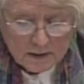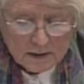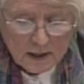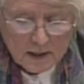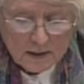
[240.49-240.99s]

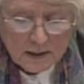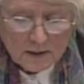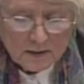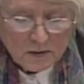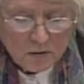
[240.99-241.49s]
Instead,
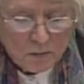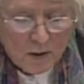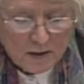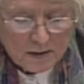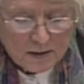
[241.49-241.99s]
these new
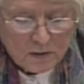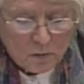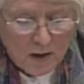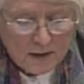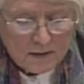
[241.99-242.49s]

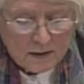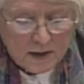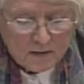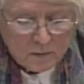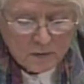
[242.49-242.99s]
policies widen the
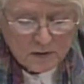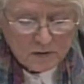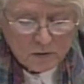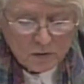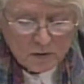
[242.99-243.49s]
net of
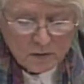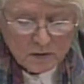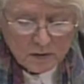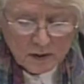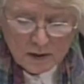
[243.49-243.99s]
prisoners who can
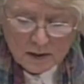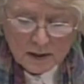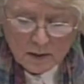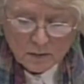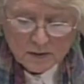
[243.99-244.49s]
be
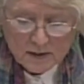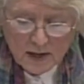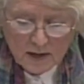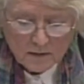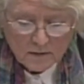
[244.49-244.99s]
labeled as
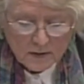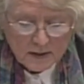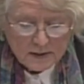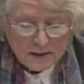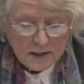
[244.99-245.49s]
gang
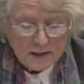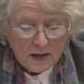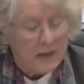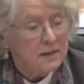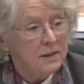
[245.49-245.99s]
affiliates
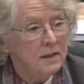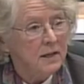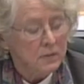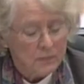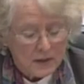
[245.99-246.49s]
and
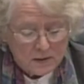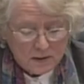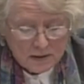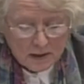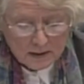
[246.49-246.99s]
isolated
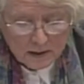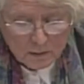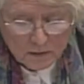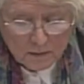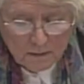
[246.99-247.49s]
based on that
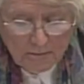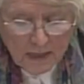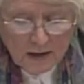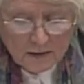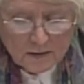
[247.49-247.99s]
label.
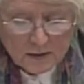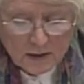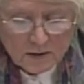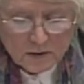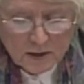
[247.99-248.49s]
These
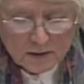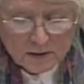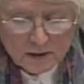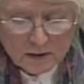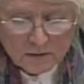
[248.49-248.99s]

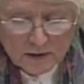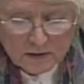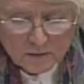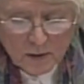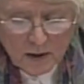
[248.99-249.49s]
unjust and
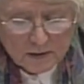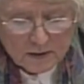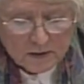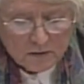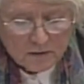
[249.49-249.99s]
ineffective
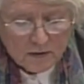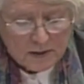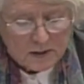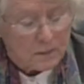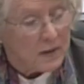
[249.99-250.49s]
policies are
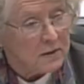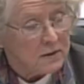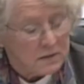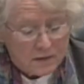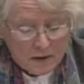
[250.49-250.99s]
very
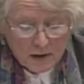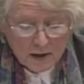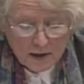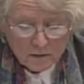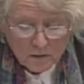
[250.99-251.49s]
expensive
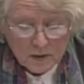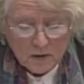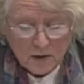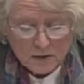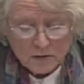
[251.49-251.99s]
and have already
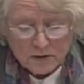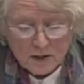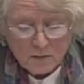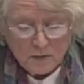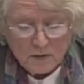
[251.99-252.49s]
cost our
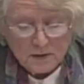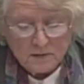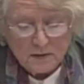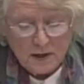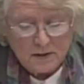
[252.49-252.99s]
state
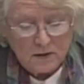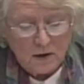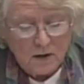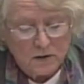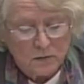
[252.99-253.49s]
millions of tax
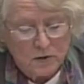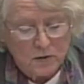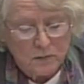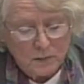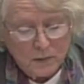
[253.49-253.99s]
dollars,
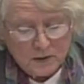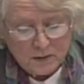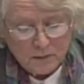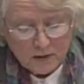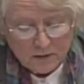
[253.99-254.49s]
which could be
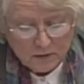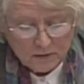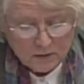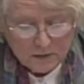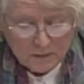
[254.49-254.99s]
put to better
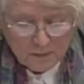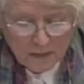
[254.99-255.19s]
use.